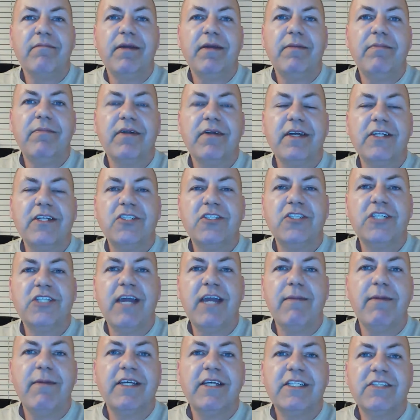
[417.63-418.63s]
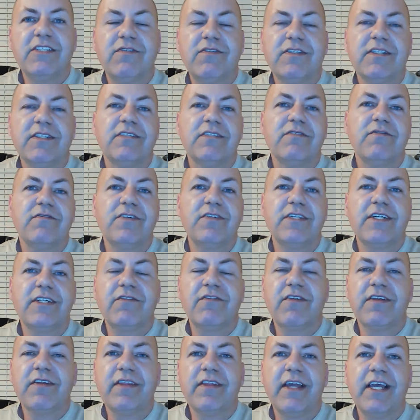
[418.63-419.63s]
People can shame us for
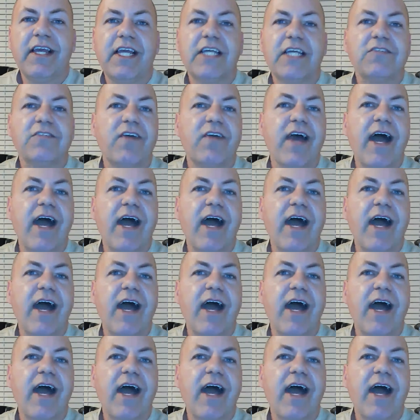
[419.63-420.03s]
different things,